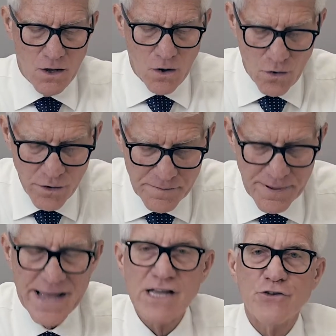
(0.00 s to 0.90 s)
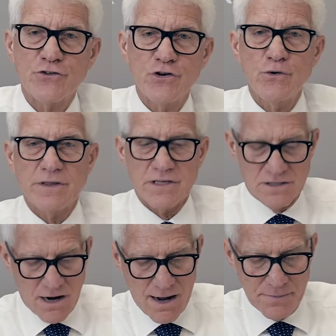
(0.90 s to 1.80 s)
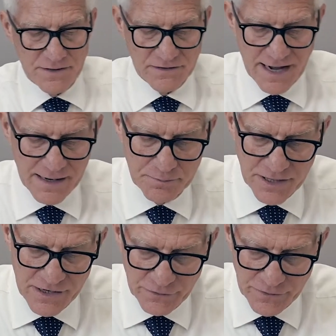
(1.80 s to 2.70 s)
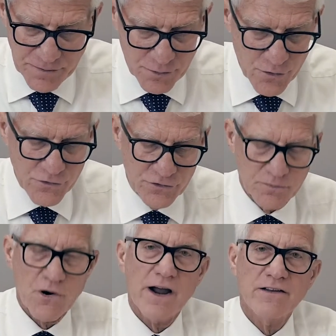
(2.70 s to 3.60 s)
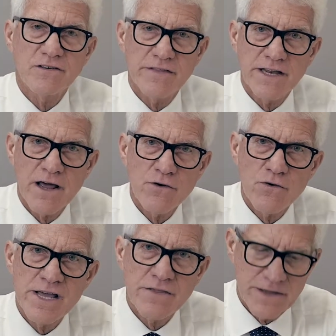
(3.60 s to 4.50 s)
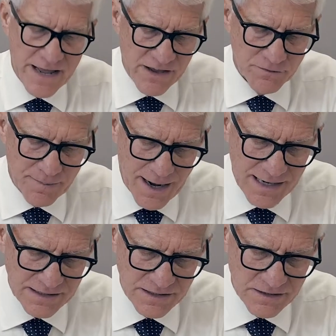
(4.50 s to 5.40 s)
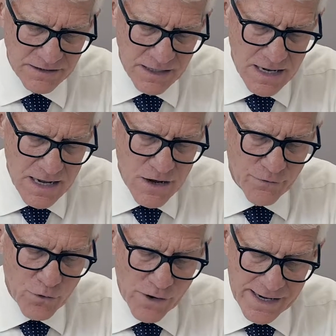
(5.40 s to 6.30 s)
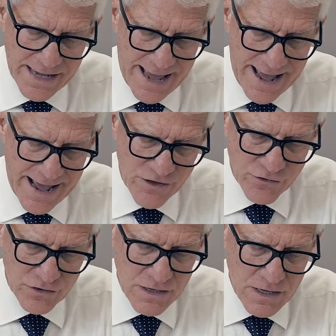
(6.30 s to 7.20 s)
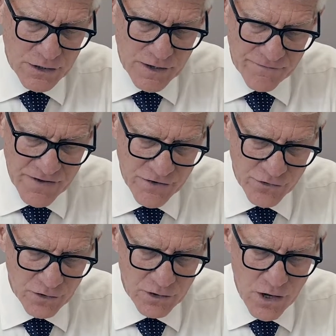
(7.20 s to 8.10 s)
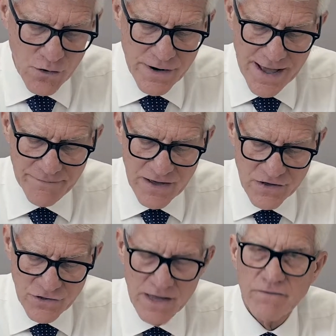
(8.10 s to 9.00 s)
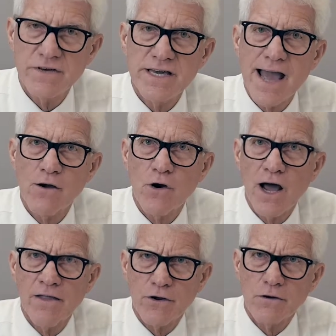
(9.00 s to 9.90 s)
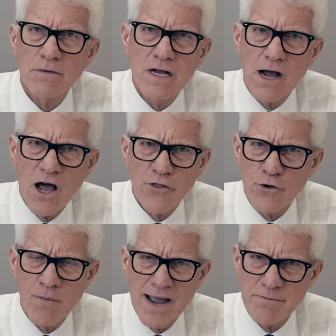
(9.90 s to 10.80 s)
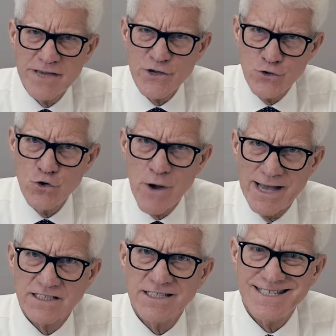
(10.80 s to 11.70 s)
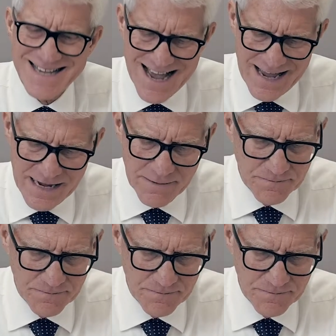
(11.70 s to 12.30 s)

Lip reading: On page 2 at the top, it's got a place for the purchase price, and then underneath it has boxes for a cash, conventional loan, FHA, VA, or other. Other might be USDA.